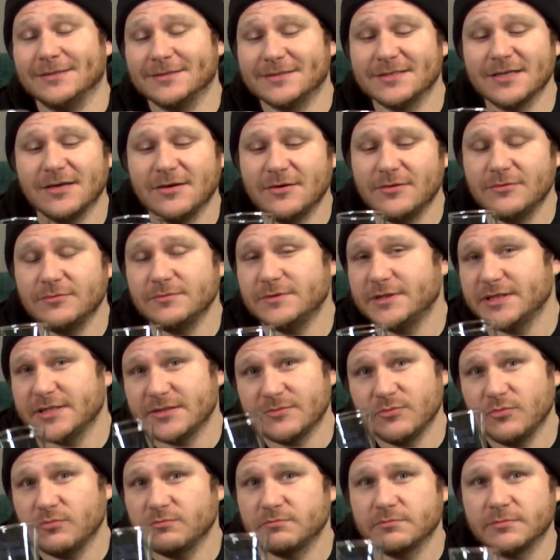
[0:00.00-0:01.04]
So just
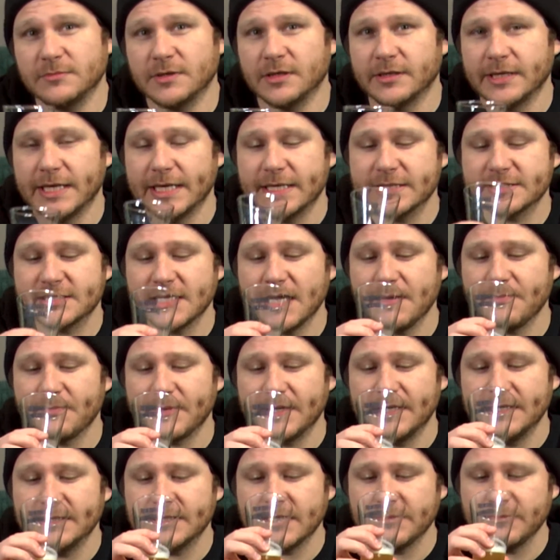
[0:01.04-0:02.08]
hit us up
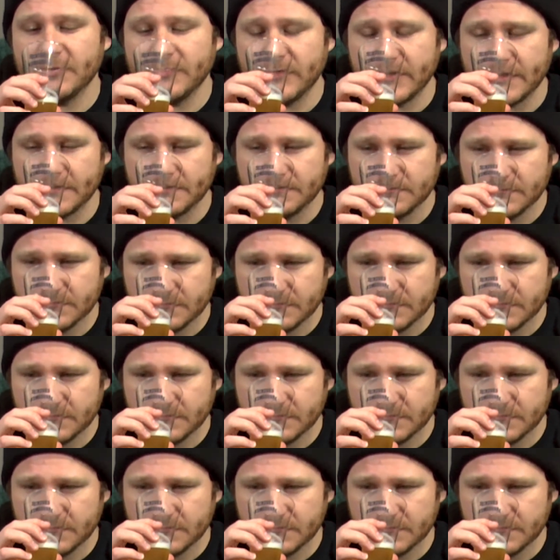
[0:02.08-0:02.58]
anytime you want.